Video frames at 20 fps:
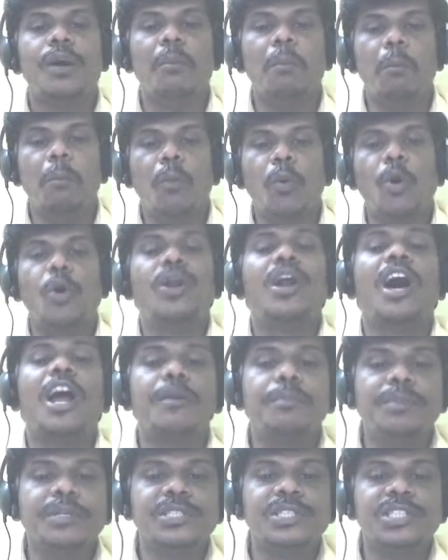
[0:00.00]
more
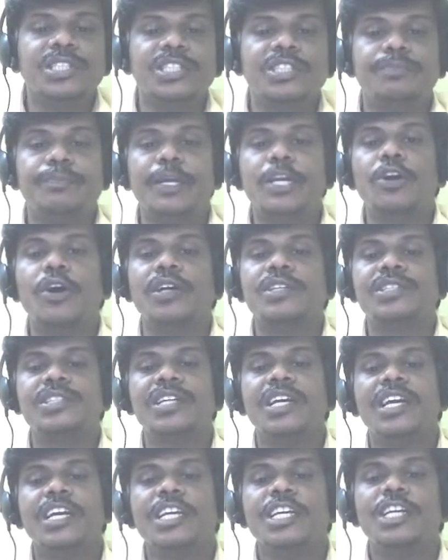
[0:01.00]
RBCs because
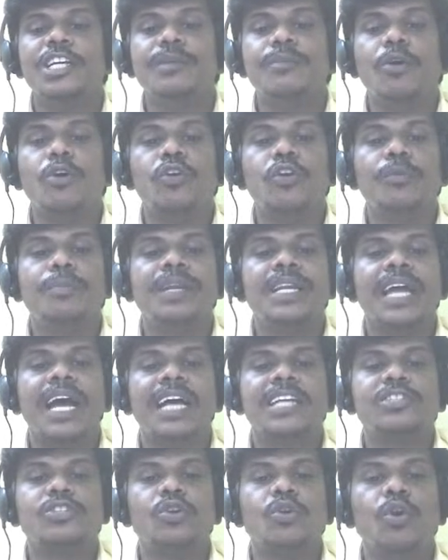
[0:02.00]
hemoglobin
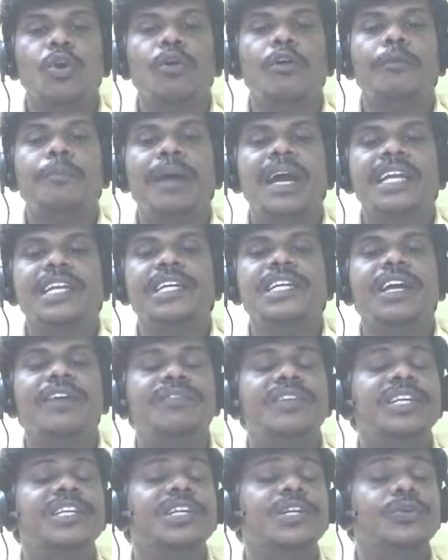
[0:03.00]
has low binding
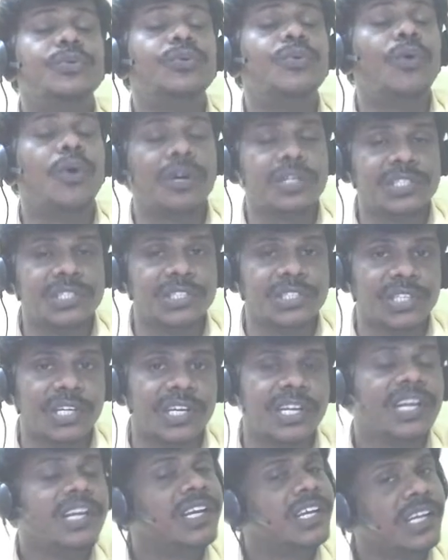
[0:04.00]
affinity to oxygen
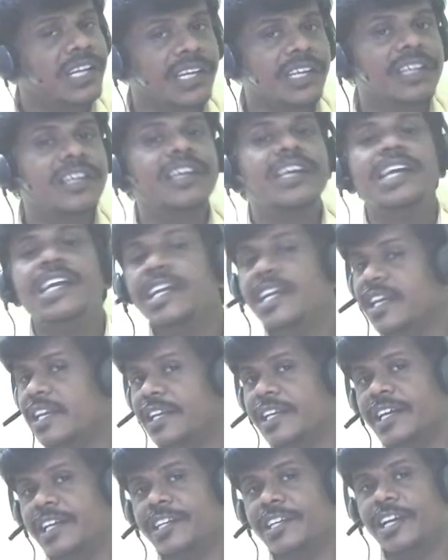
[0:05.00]
in hilly
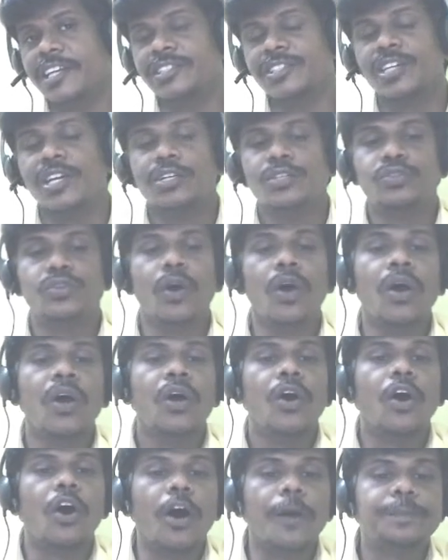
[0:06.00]
areas. So
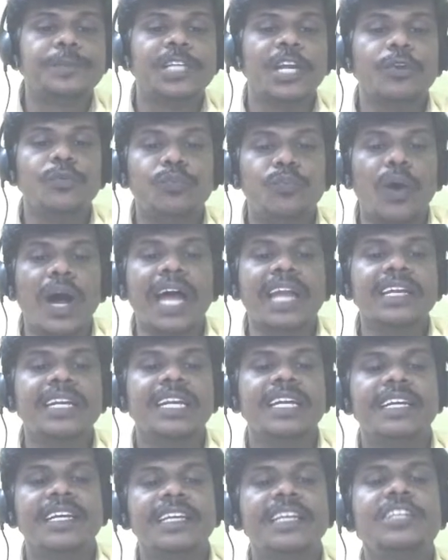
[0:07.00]
option 1
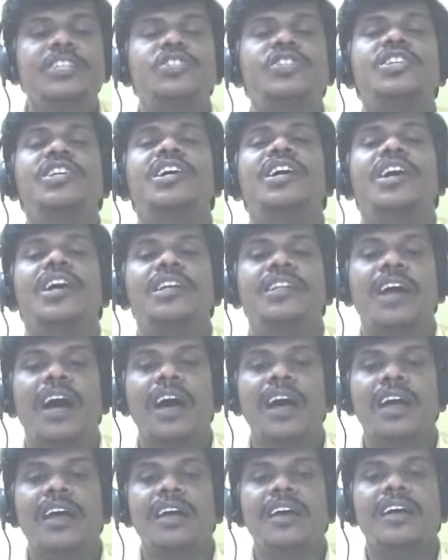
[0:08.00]
is the
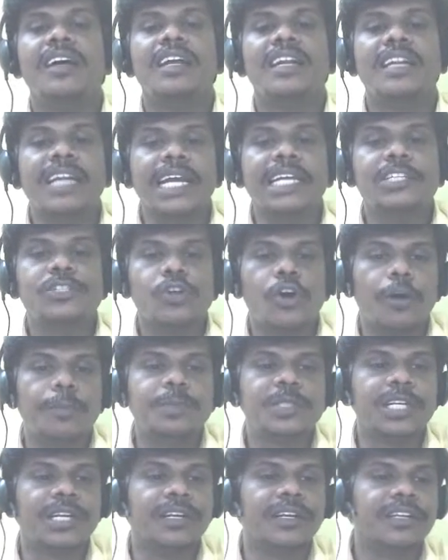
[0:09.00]
right
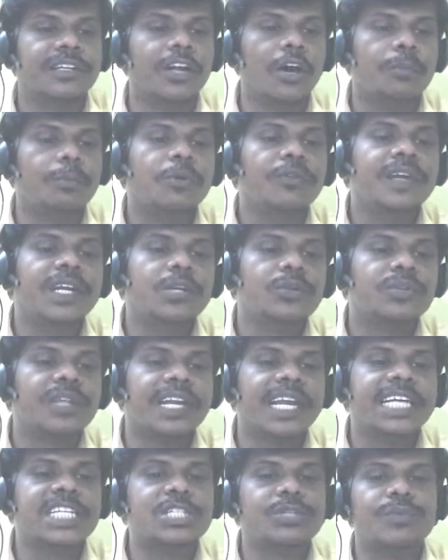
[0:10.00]
option. Now moving to the
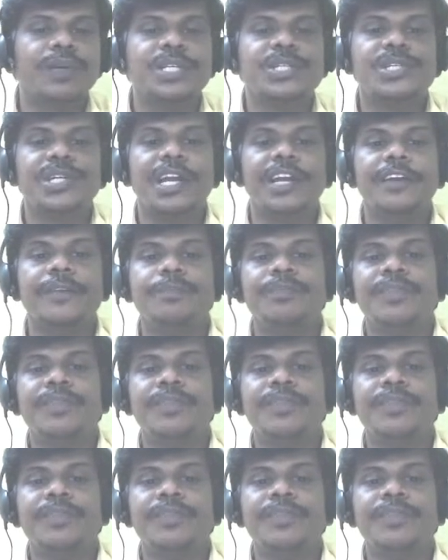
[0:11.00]
next question,